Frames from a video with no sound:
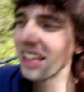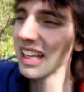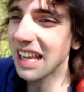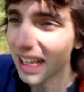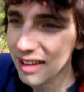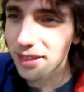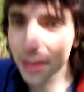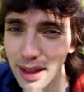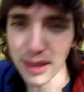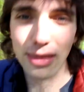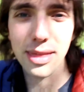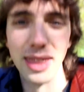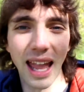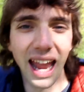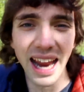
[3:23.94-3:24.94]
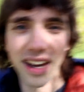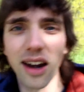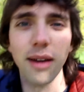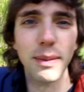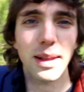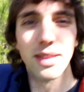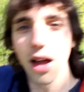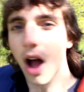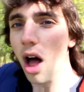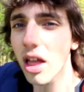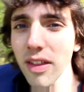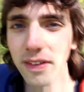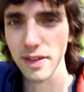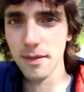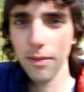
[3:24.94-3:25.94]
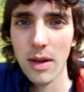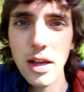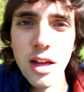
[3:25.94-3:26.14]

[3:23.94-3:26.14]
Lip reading: exists to hate on me, all of them.